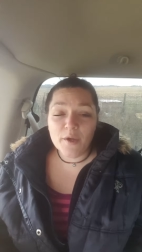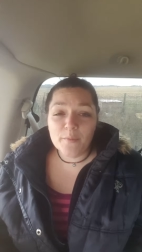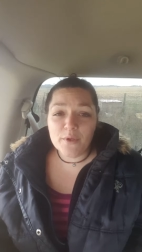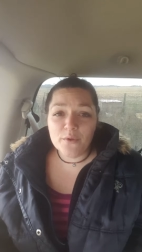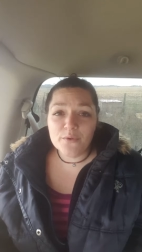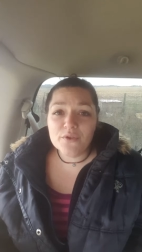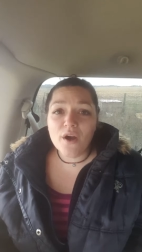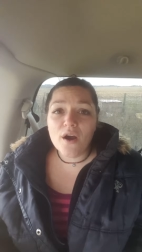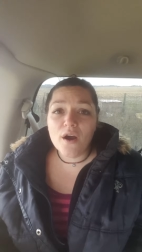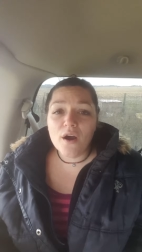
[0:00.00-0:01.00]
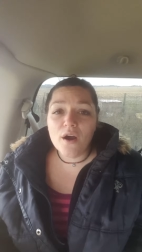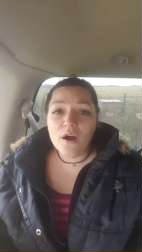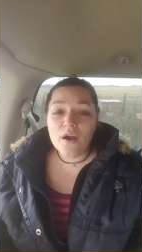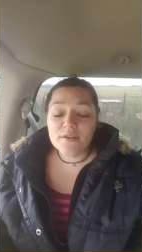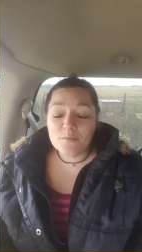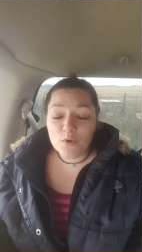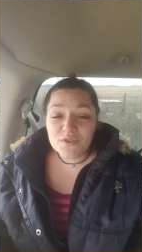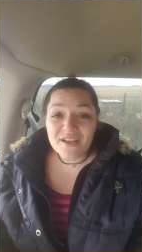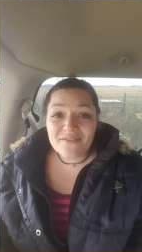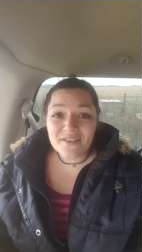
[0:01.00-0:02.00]
abuse is
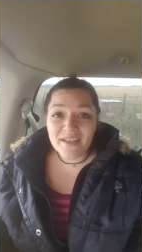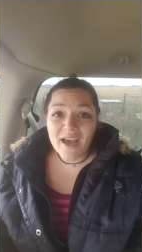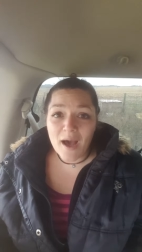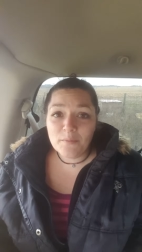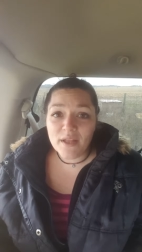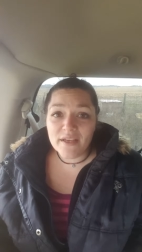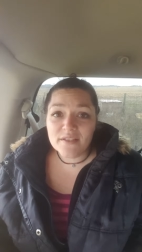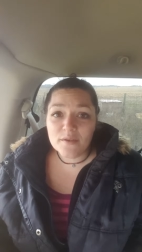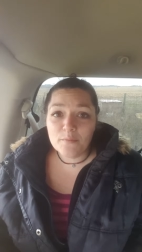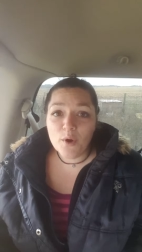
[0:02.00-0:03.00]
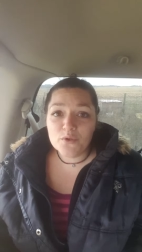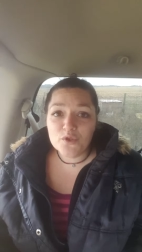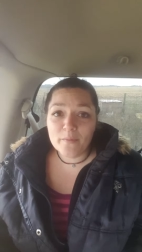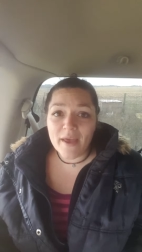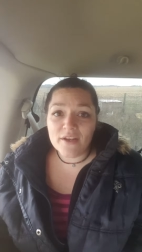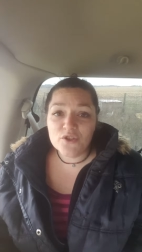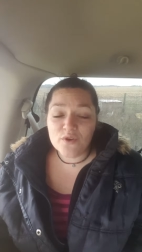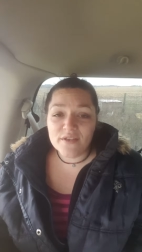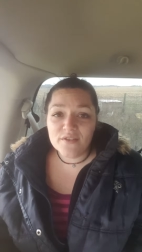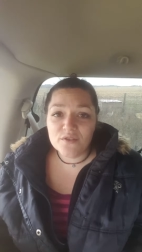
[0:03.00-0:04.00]
most definitely complex post-traumatic
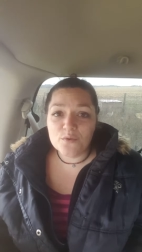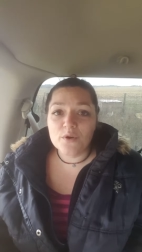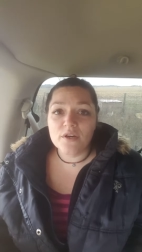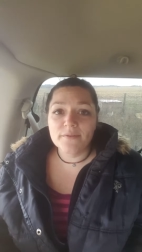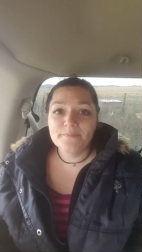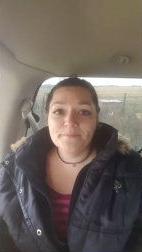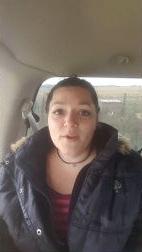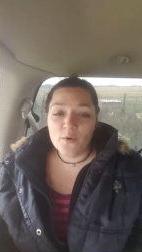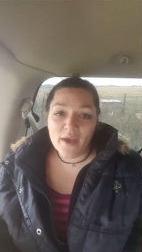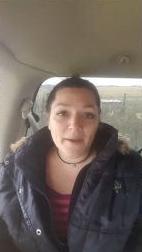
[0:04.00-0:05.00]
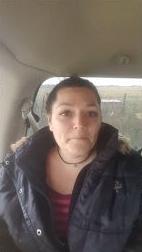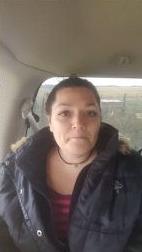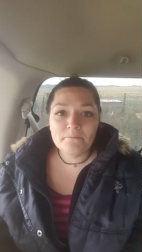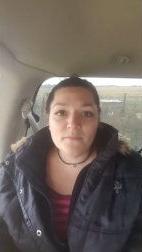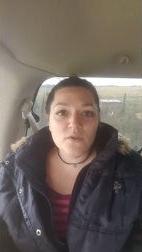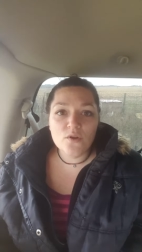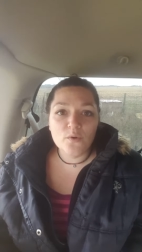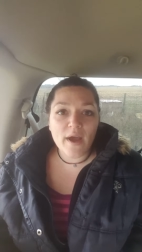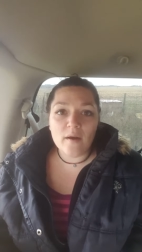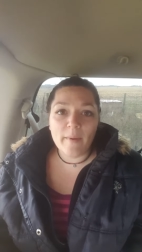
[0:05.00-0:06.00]
stress disorder. Okay,
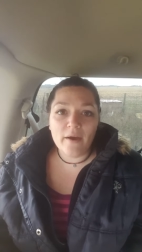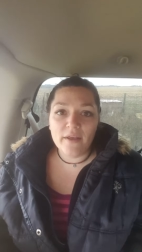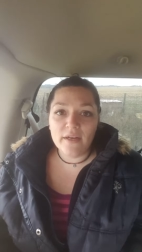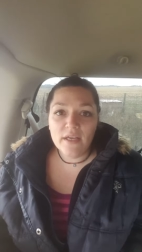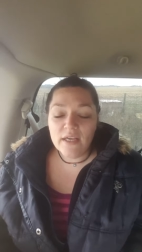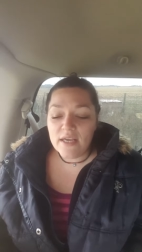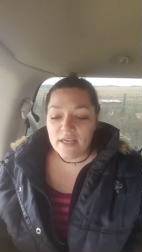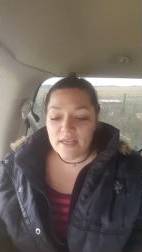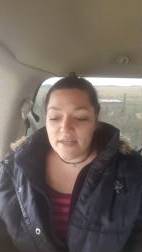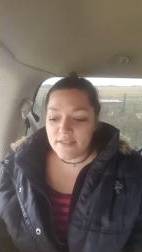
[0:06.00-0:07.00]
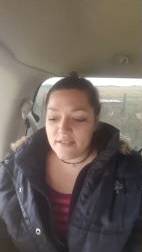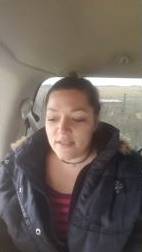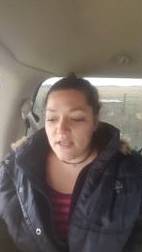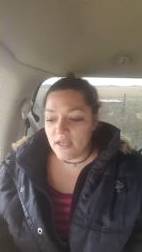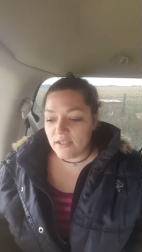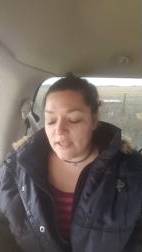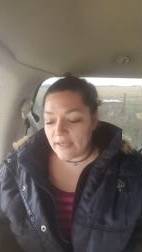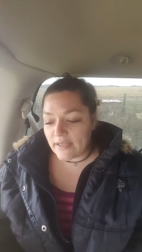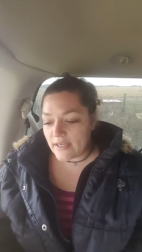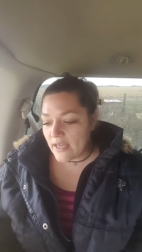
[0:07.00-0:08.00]
no doubt about it. It is
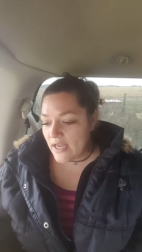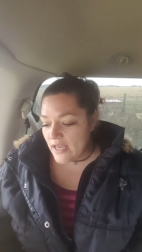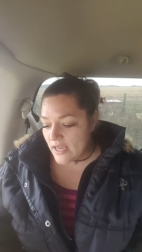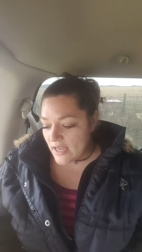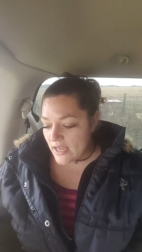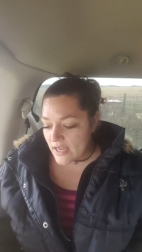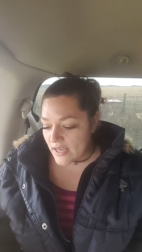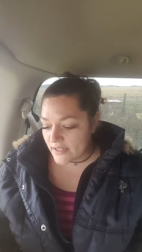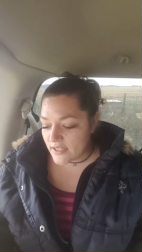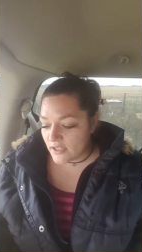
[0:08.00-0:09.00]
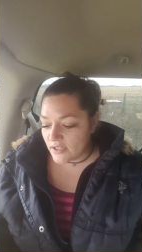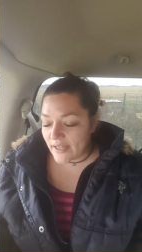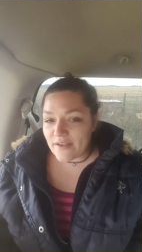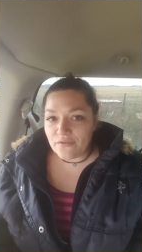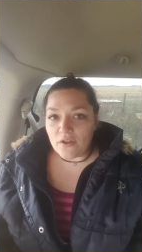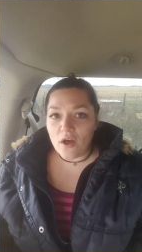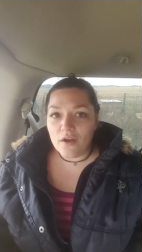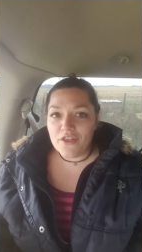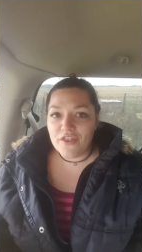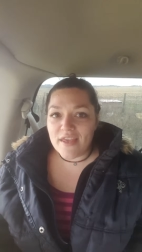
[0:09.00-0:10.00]
like it's a
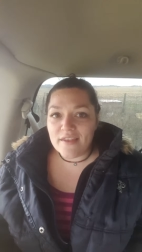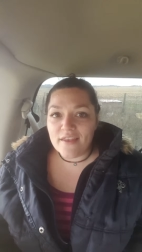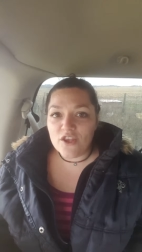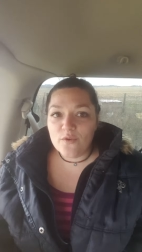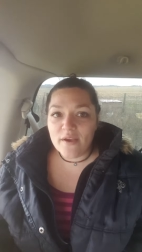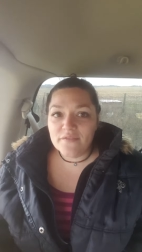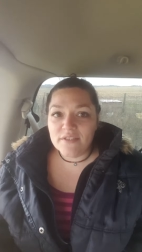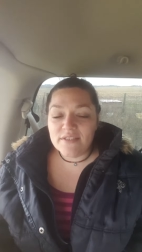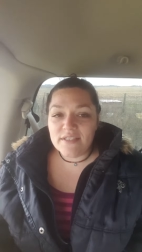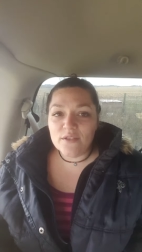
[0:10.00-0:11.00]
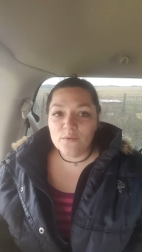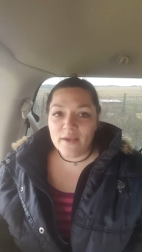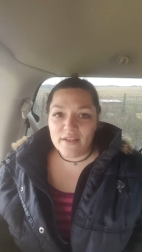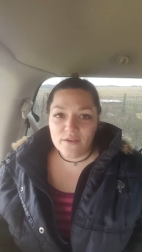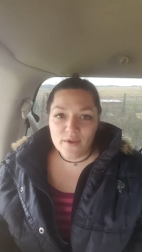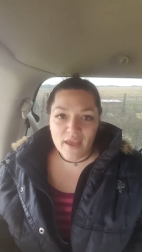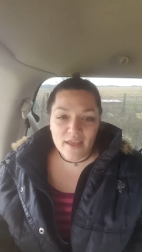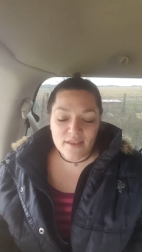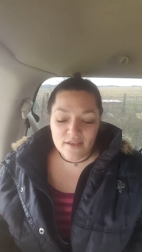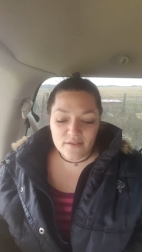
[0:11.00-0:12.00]
lifelong thing that you have to deal with. Okay,
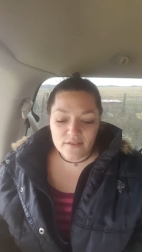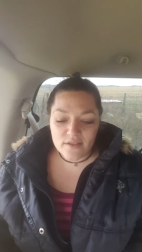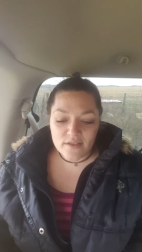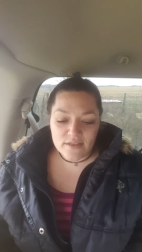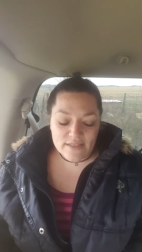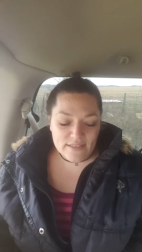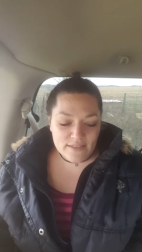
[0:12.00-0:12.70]
and the